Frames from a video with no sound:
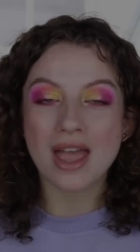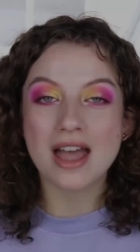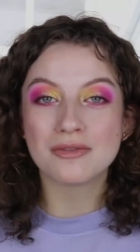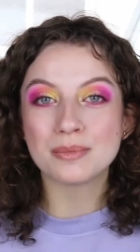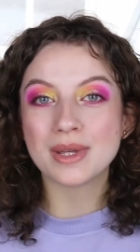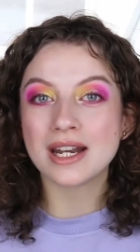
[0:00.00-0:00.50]
you
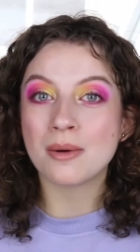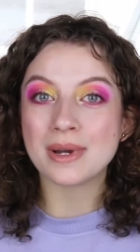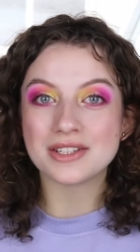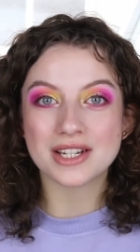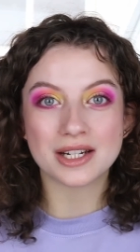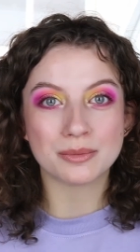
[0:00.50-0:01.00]
haven't been on
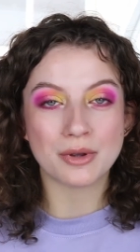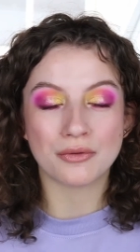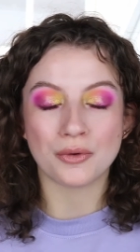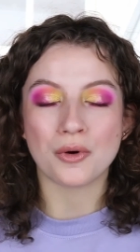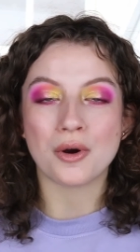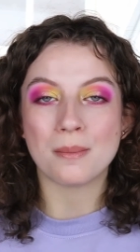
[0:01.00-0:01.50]
my channel
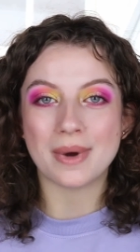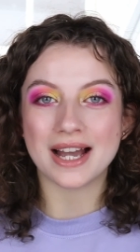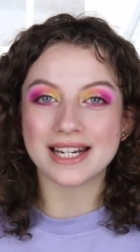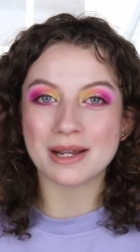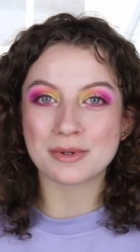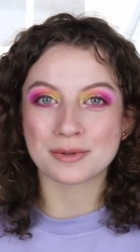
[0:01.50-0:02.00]
before,
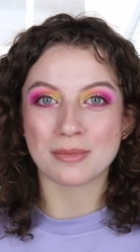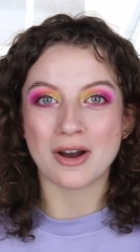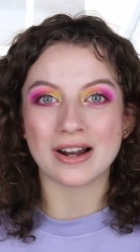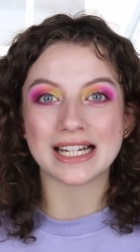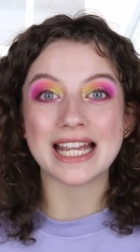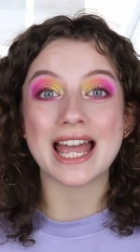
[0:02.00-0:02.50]
my name is
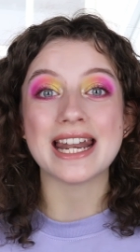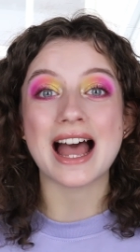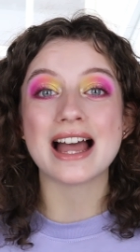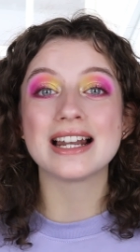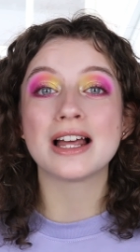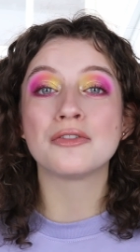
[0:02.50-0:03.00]
Marlie and
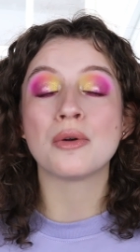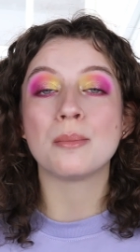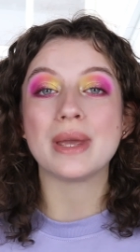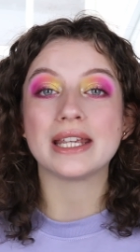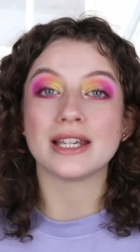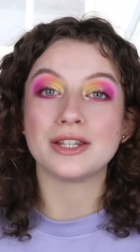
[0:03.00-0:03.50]
I love
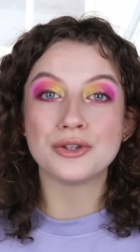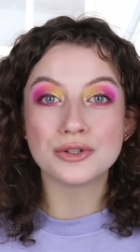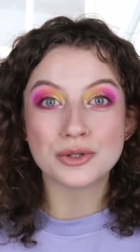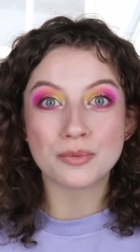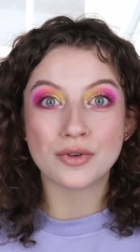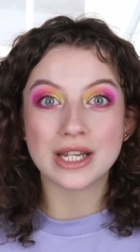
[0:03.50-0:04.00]
making
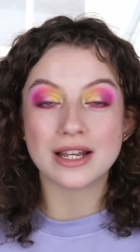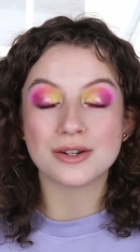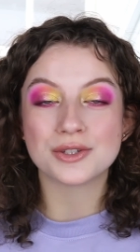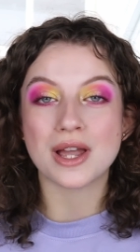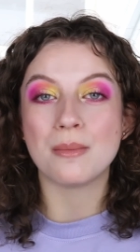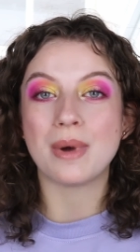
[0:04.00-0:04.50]
YouTube
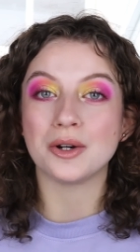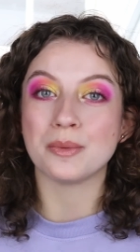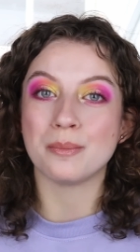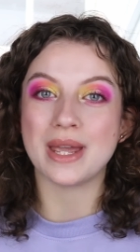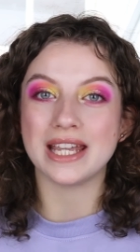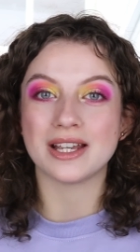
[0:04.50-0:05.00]
videos about
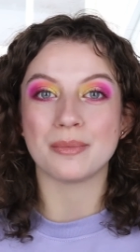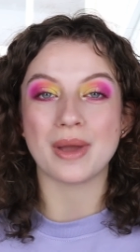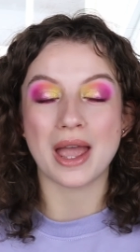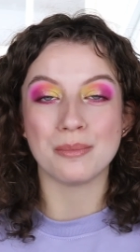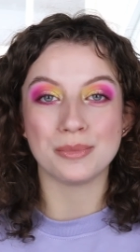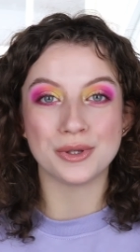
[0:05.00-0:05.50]
makeup
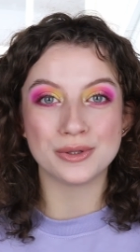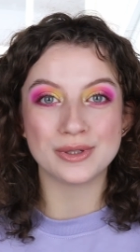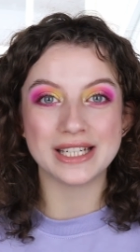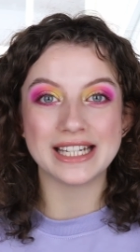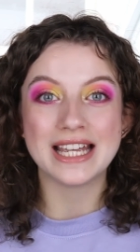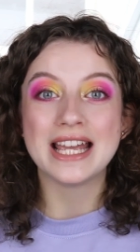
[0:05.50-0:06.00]
and
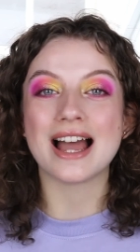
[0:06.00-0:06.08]
beauty.